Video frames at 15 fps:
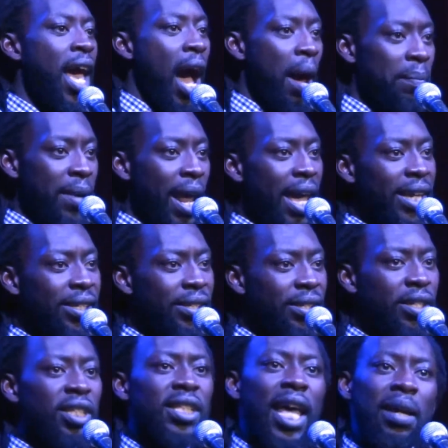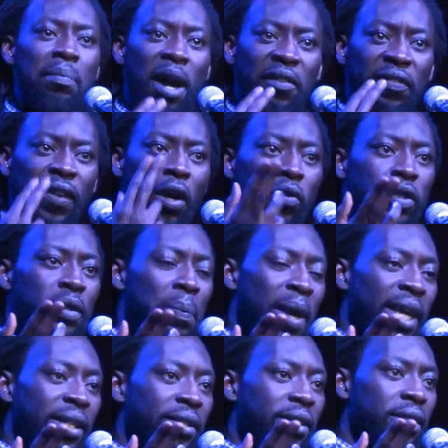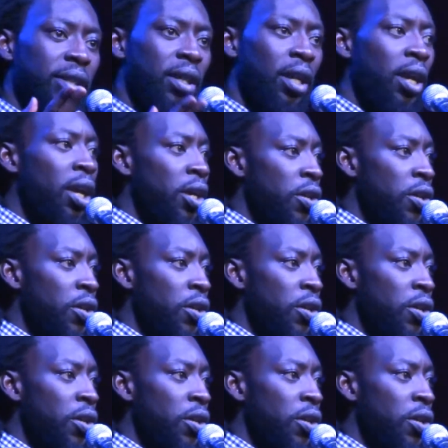I'm nice, just like my flow spits.